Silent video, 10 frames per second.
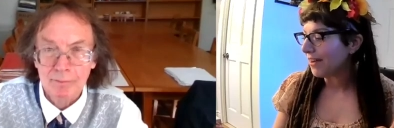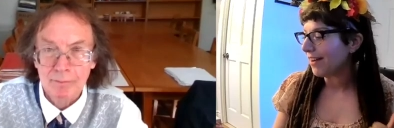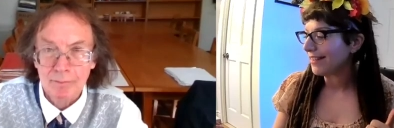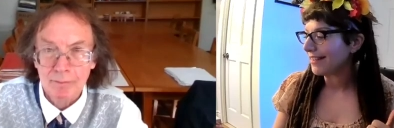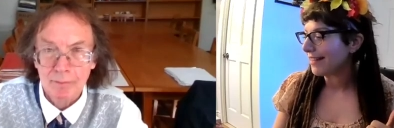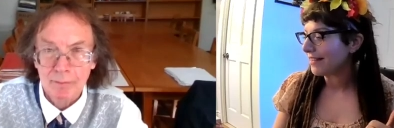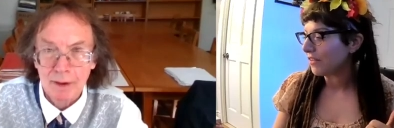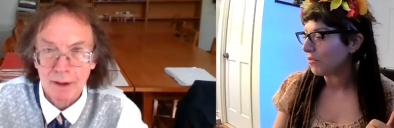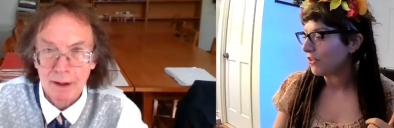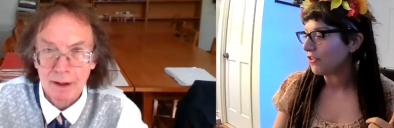Speaker 1: context
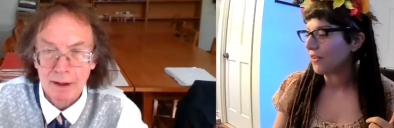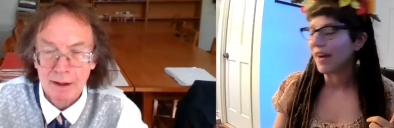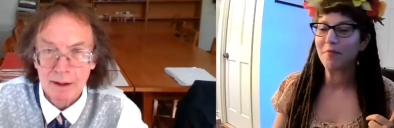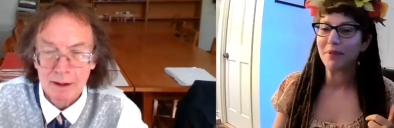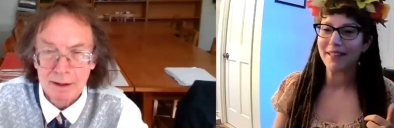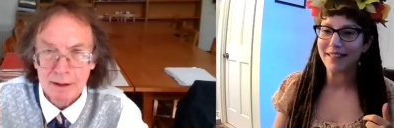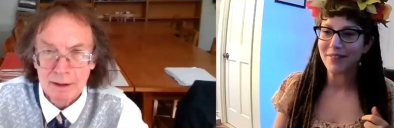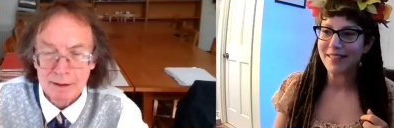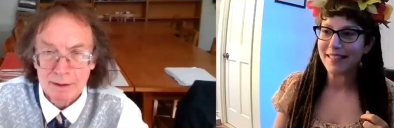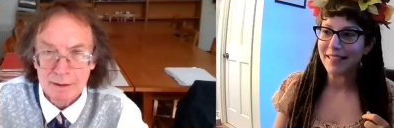of witchcraft
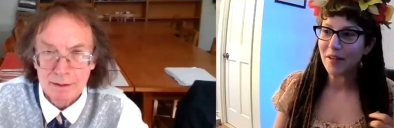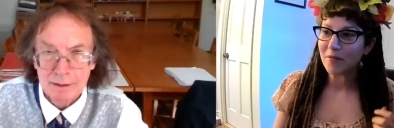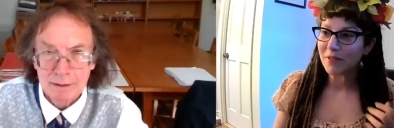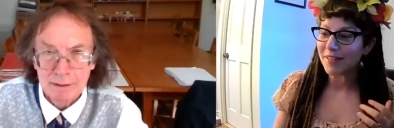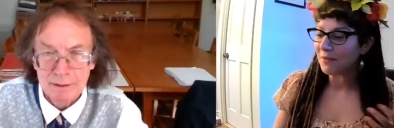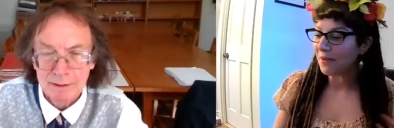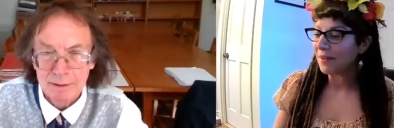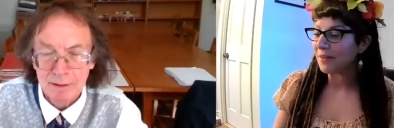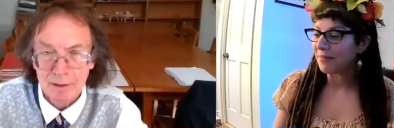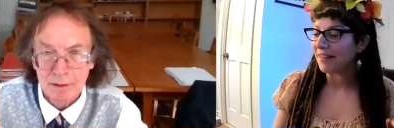beliefs. Professor,
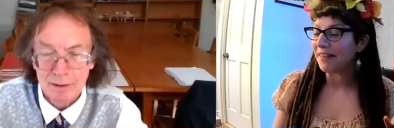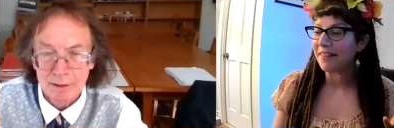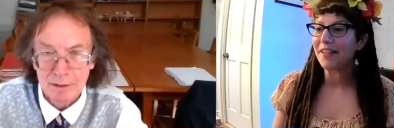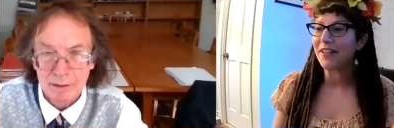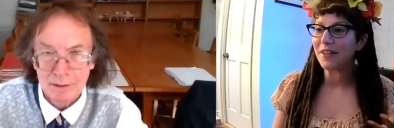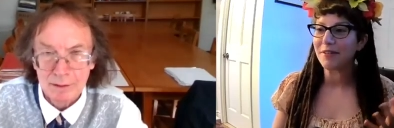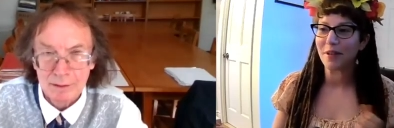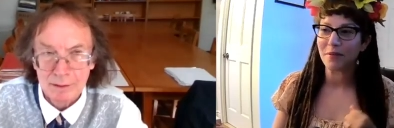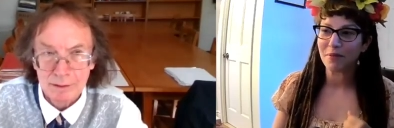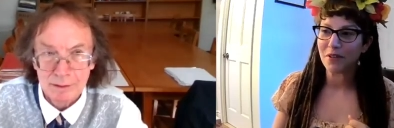welcome and thank you
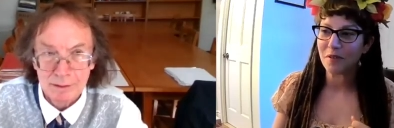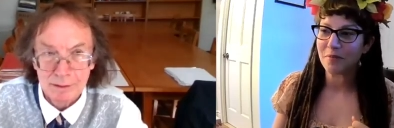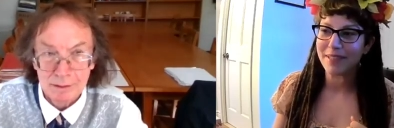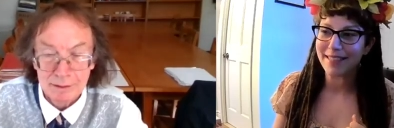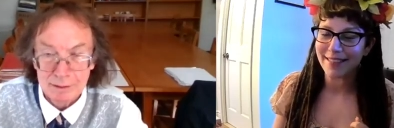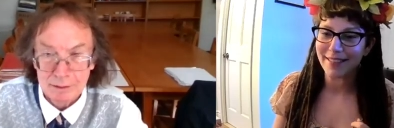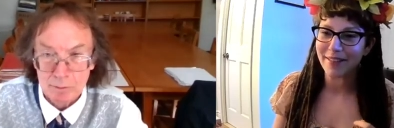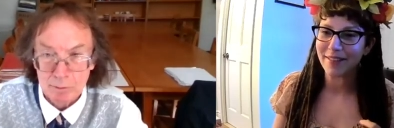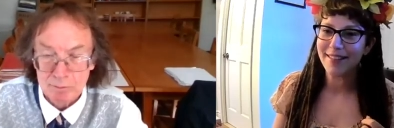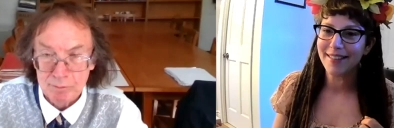so much for being
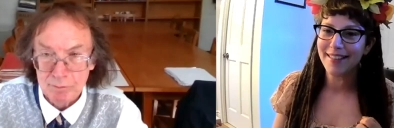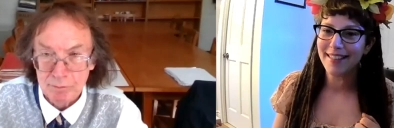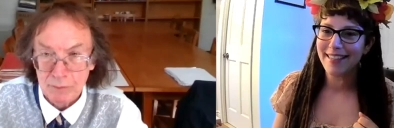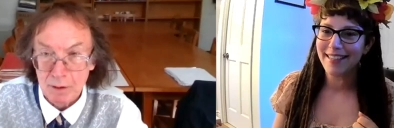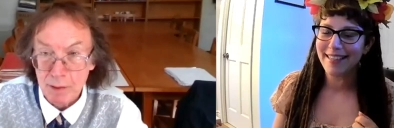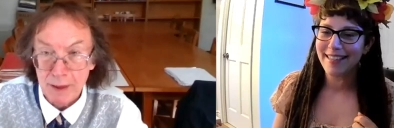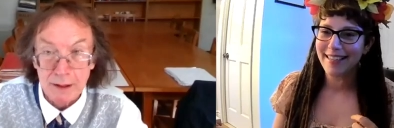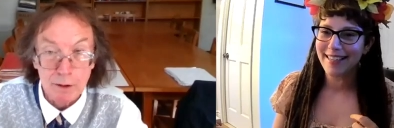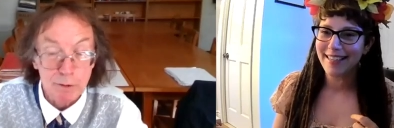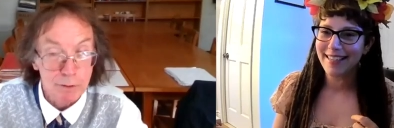here.
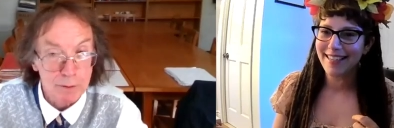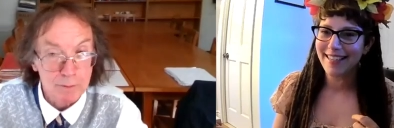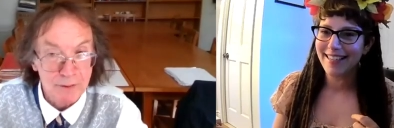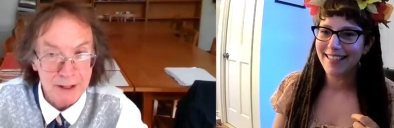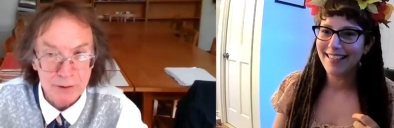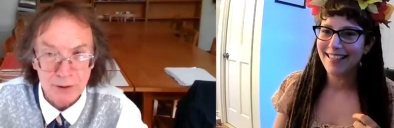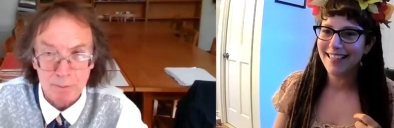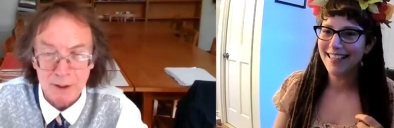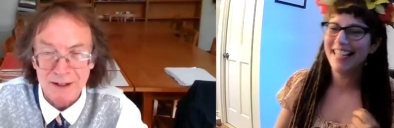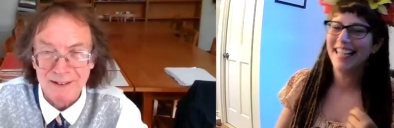
Speaker 2: Thank you for
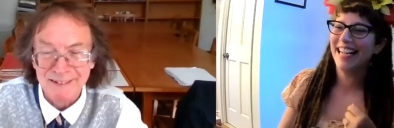inviting me.